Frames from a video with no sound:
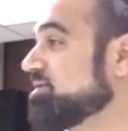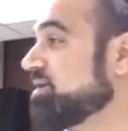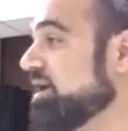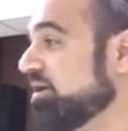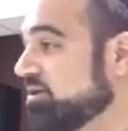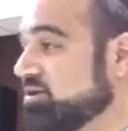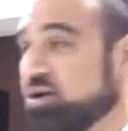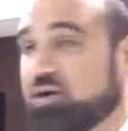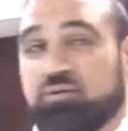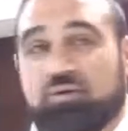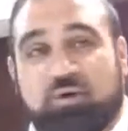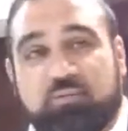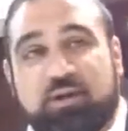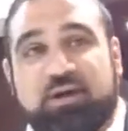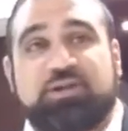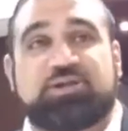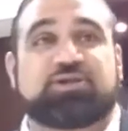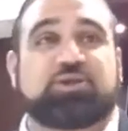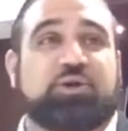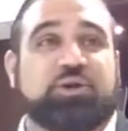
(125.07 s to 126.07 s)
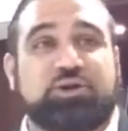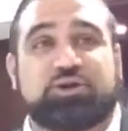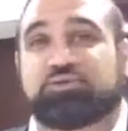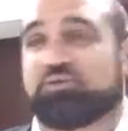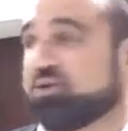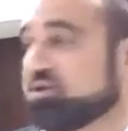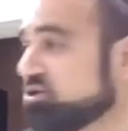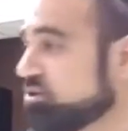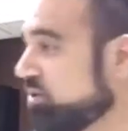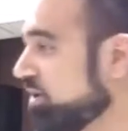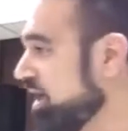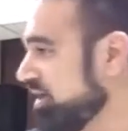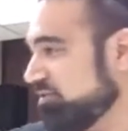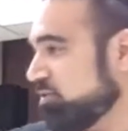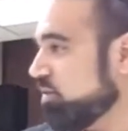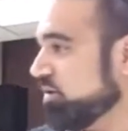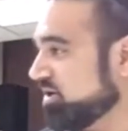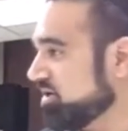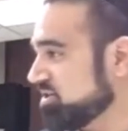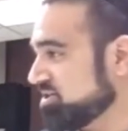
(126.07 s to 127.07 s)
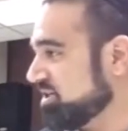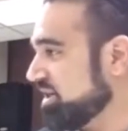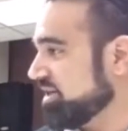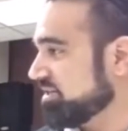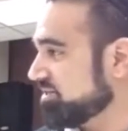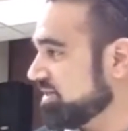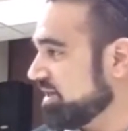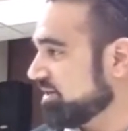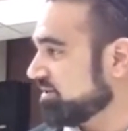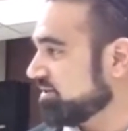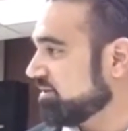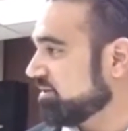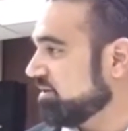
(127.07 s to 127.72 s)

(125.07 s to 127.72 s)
I told him all my surgery story. Everyone understands that.